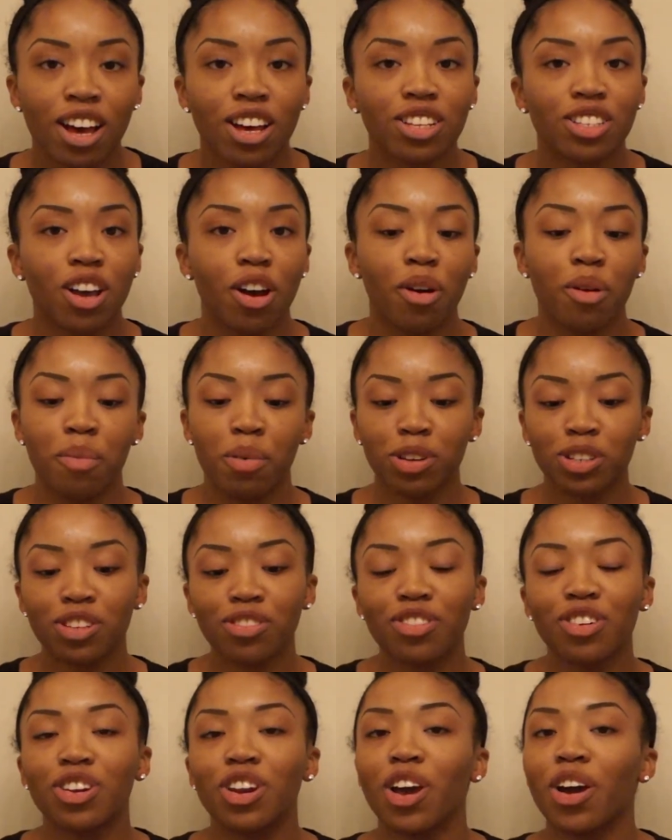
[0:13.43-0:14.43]
So most
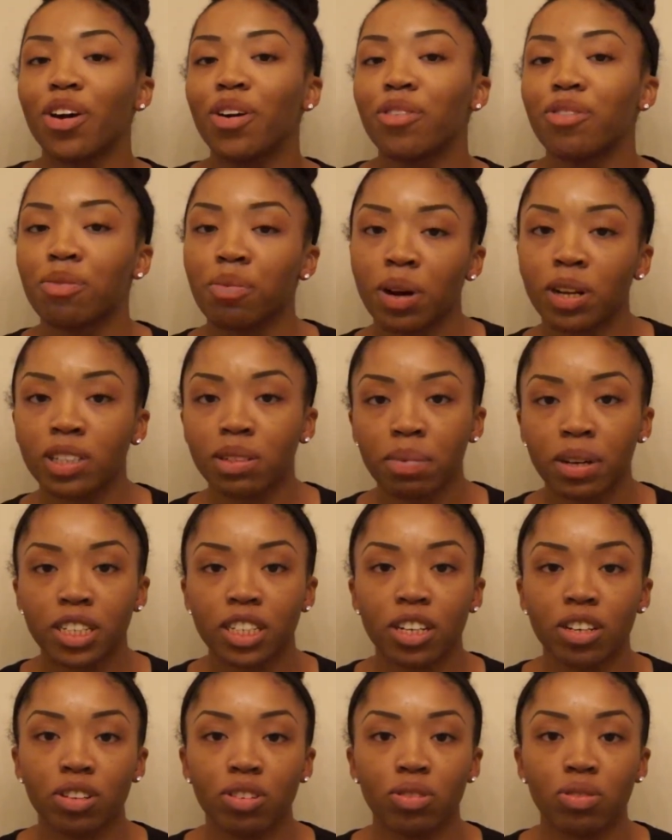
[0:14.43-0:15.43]
of you know from watching my
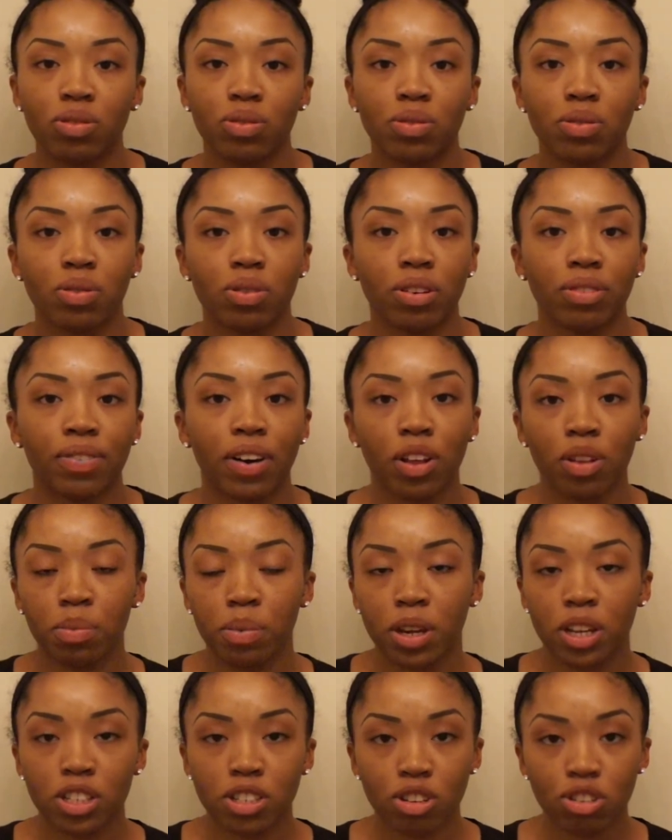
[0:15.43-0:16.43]
channel or following
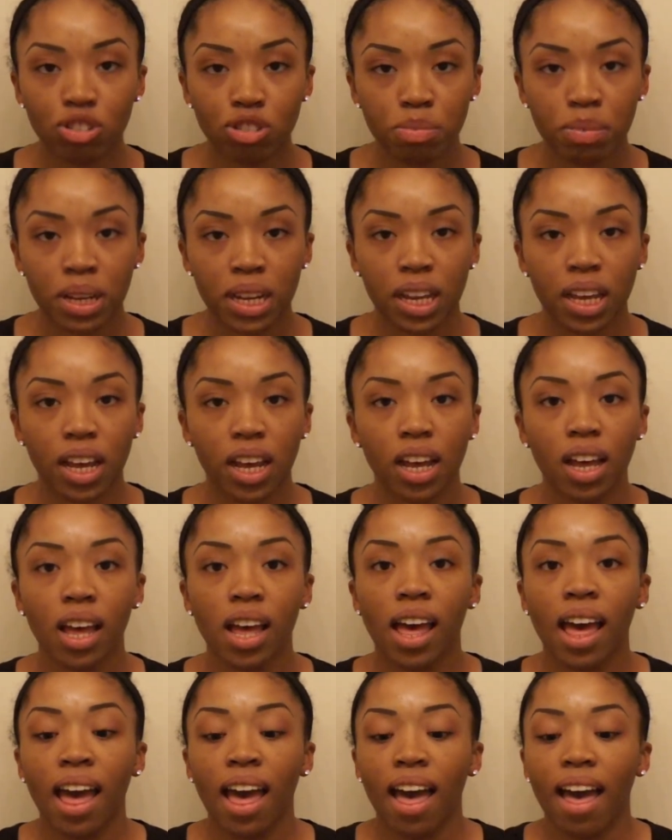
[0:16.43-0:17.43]
me on social media,
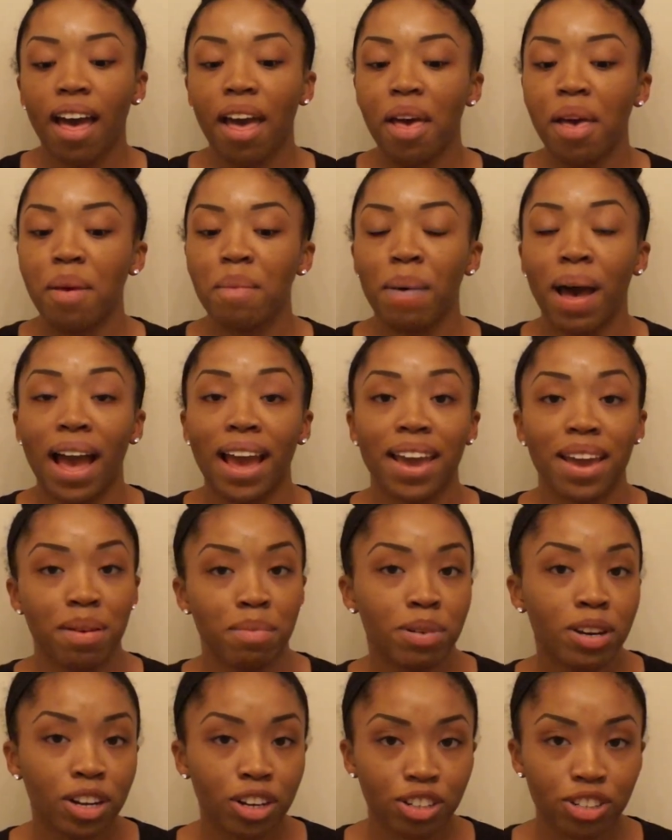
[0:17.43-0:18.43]
I
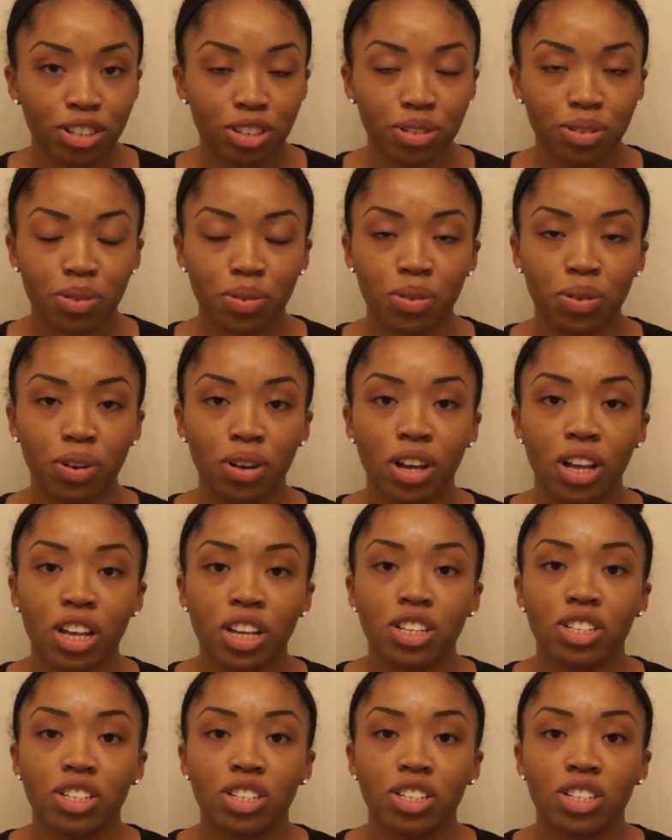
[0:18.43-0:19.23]
am in nursing school.